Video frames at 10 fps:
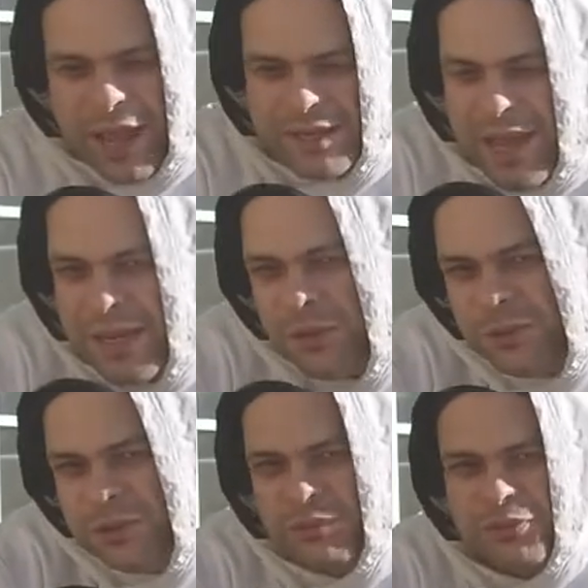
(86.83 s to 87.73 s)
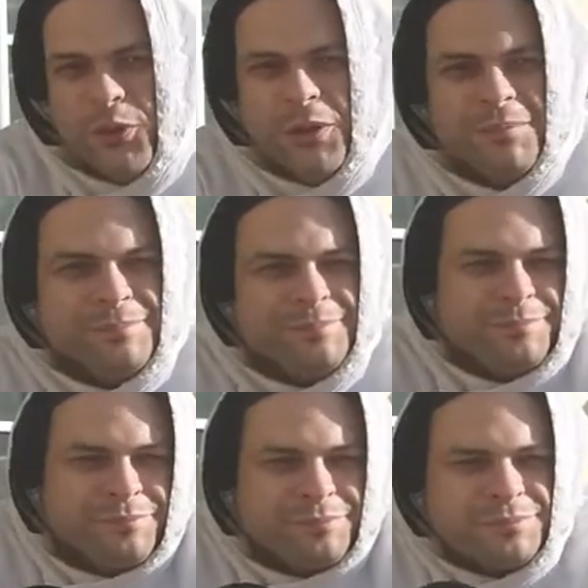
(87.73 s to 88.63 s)
I told you before,
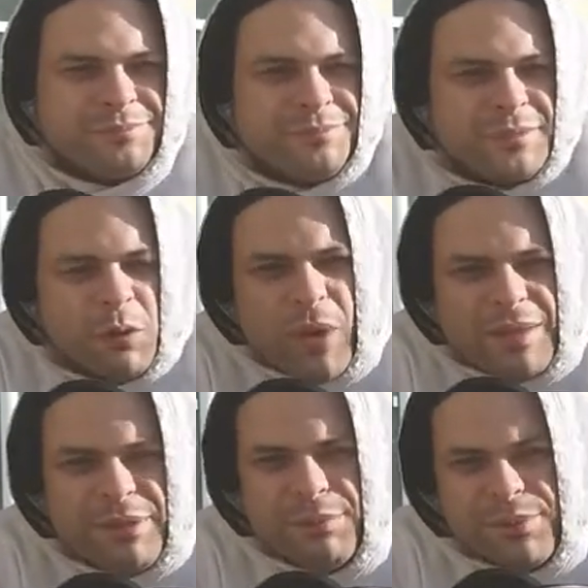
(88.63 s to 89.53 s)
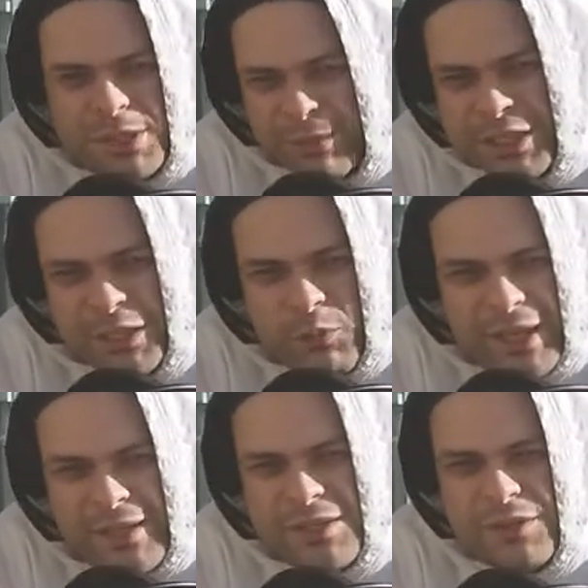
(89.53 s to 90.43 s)
white people, especially
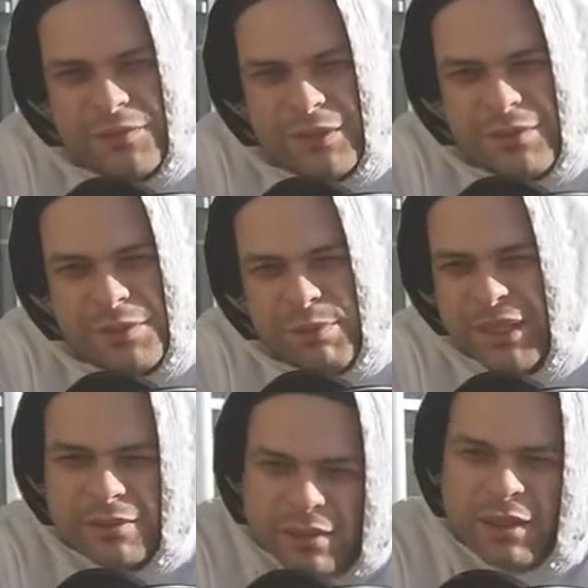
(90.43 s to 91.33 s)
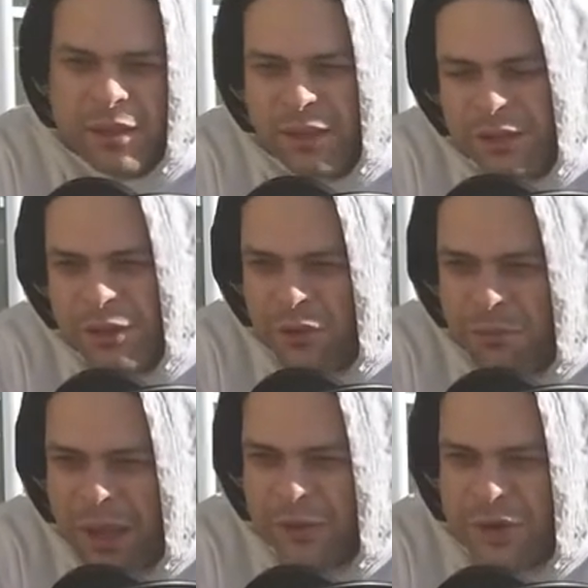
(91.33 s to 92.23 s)
white conservatives, but, you know, the
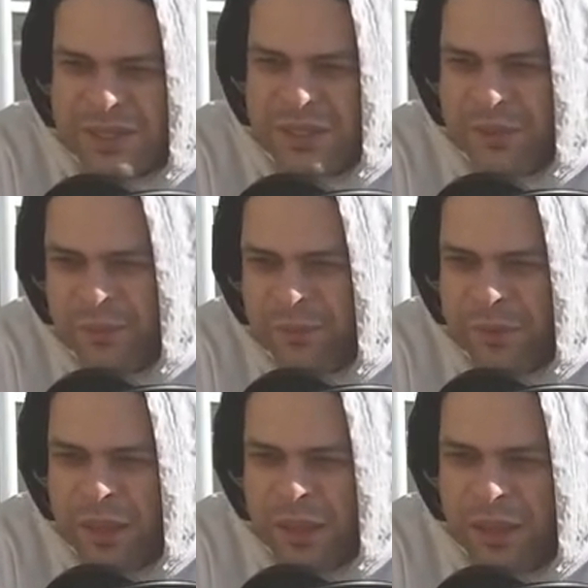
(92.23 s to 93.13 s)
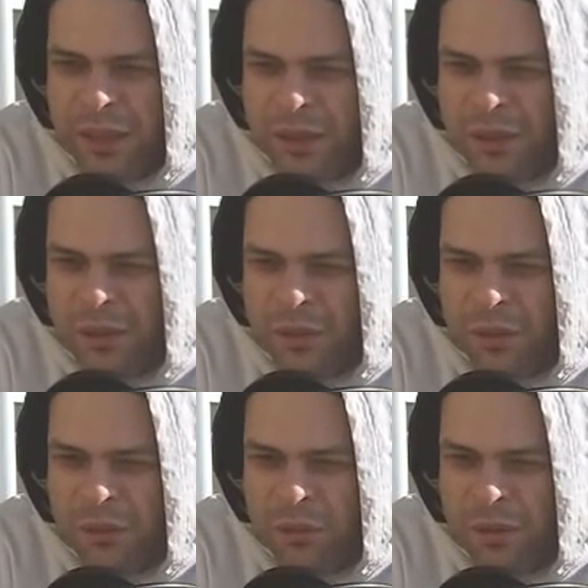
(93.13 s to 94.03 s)
moderates too,
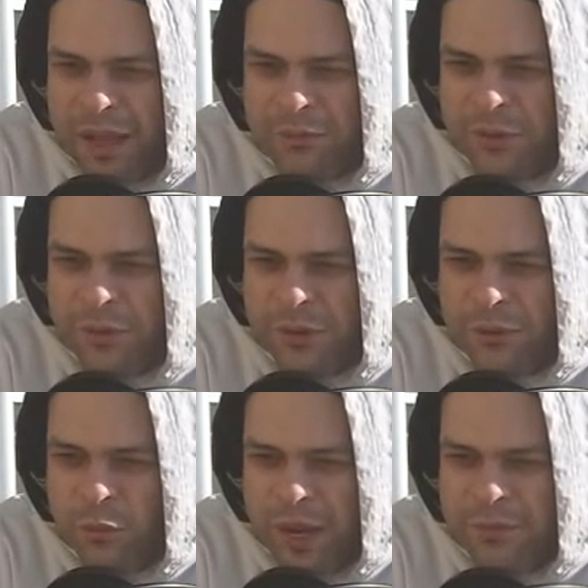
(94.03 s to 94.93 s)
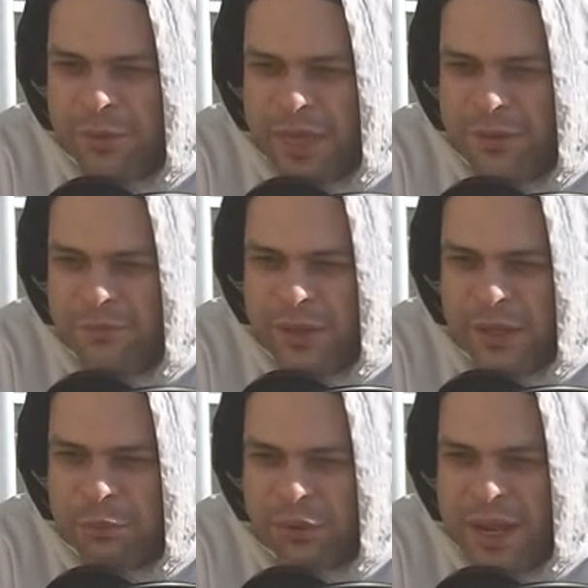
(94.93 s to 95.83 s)
whenever they feel
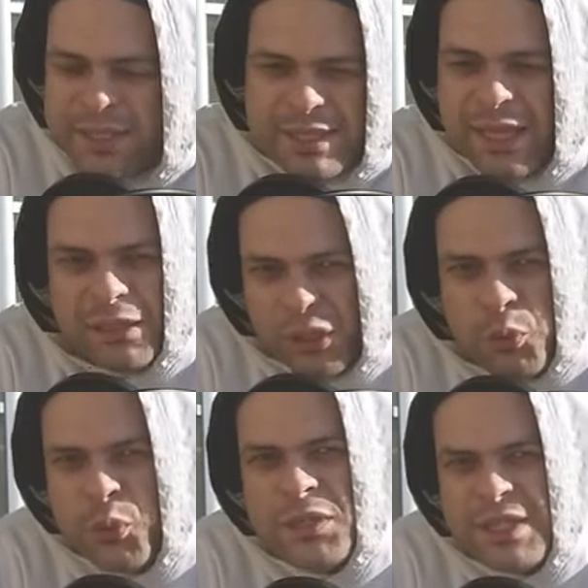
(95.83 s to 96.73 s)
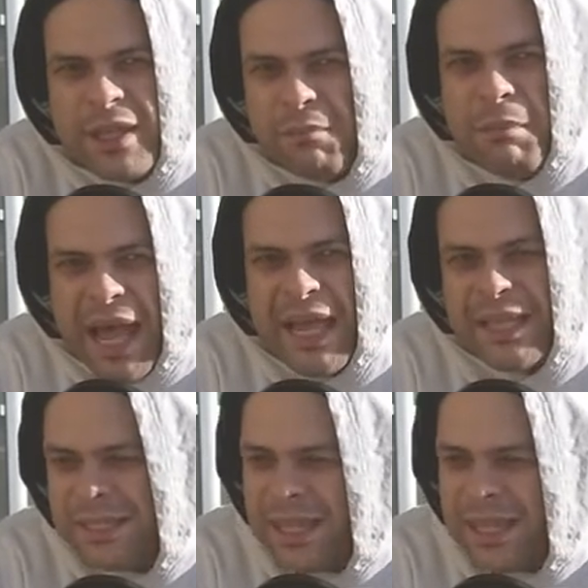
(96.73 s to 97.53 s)
oppressed, they lose their minds.